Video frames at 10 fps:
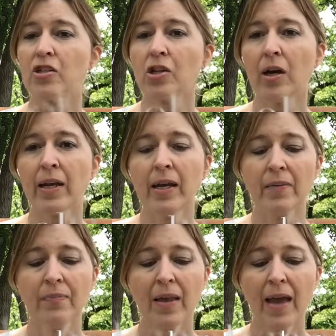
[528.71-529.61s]

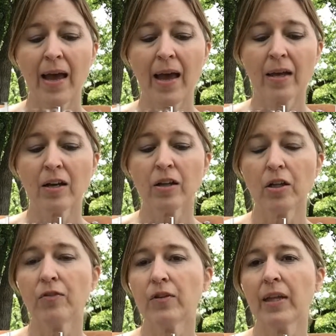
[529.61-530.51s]

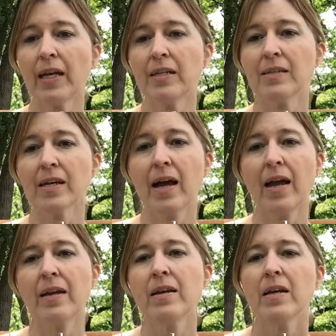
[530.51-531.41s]

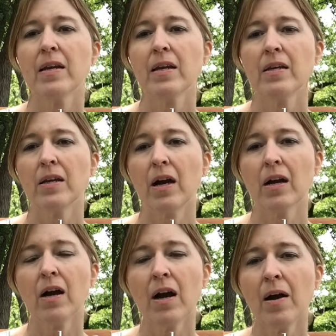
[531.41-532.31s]

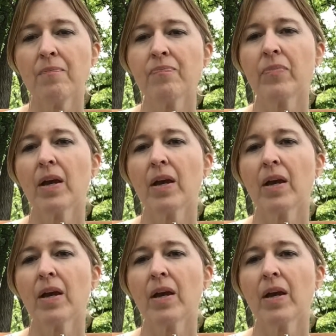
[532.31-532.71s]
shauna@cloverlanedesign.com,